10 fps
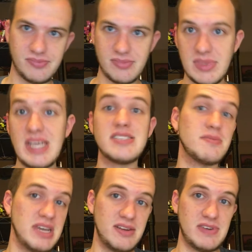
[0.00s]
that's the
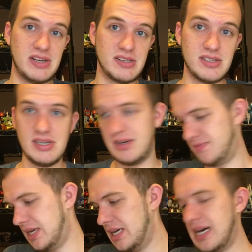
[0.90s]
main event, I'm
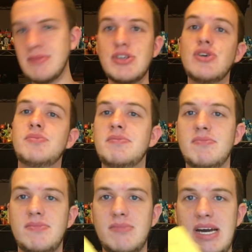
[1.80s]
going to open
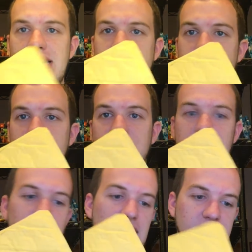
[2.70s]
my
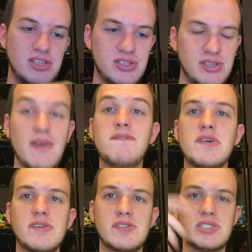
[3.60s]
Amazon package
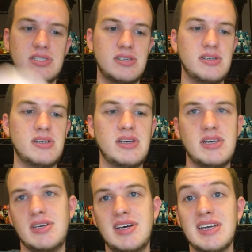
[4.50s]
first.
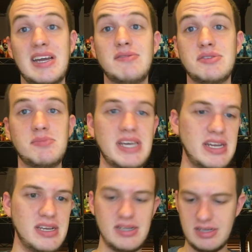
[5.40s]
Again, I wasn't
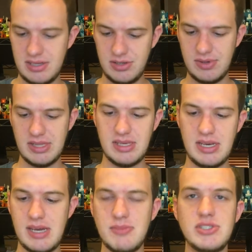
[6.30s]
planning on doing the
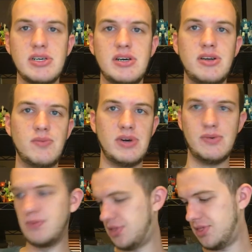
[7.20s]
Amazon
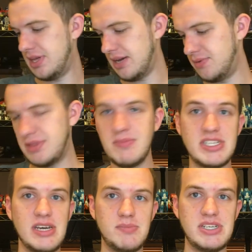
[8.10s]
one with
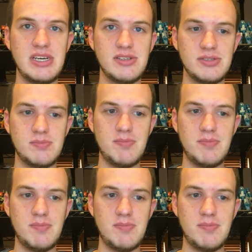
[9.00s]
Mateo Potato's